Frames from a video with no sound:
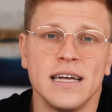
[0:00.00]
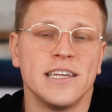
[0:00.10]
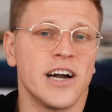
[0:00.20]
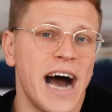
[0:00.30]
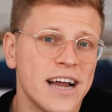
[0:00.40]

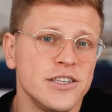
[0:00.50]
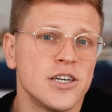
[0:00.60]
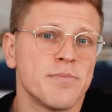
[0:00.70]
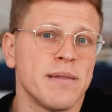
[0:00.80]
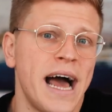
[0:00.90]
Their higher
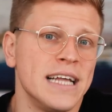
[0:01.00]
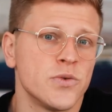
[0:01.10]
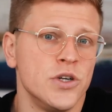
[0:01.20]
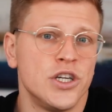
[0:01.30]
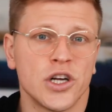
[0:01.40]
tier plans,
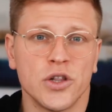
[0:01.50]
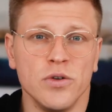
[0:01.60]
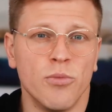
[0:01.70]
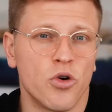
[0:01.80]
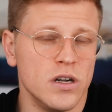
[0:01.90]
which
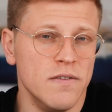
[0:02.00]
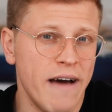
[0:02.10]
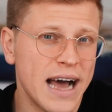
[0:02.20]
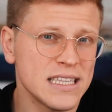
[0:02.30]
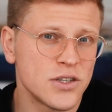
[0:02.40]
include more
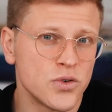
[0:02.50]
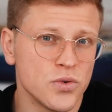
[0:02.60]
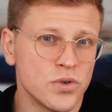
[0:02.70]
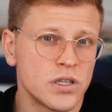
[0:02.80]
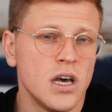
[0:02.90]
advanced
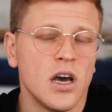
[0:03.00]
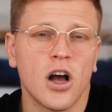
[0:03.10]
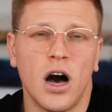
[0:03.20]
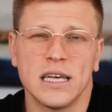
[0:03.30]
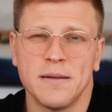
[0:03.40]
tools,
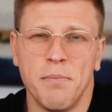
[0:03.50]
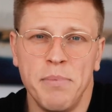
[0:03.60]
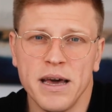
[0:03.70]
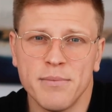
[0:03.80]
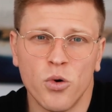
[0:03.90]
cost a
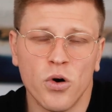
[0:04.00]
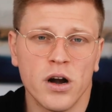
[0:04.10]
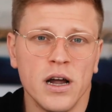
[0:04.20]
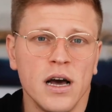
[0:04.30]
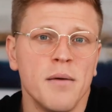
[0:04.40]
bit more,